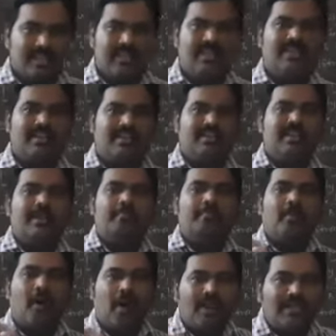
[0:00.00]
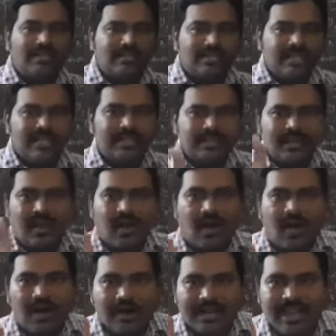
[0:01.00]
in molten
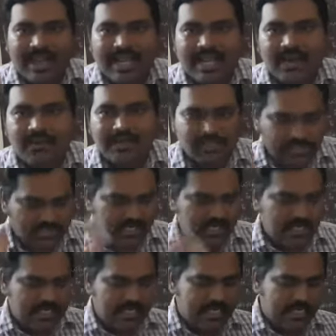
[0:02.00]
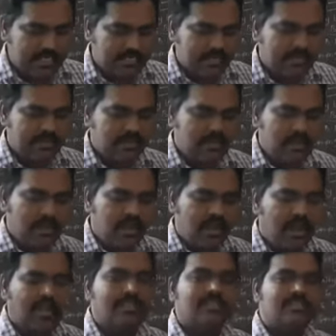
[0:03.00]
or aqueous state.
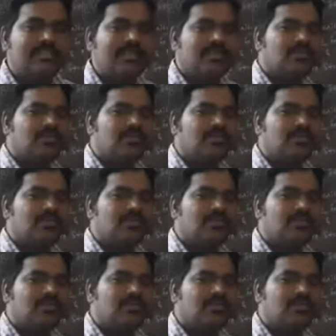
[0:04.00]
All these are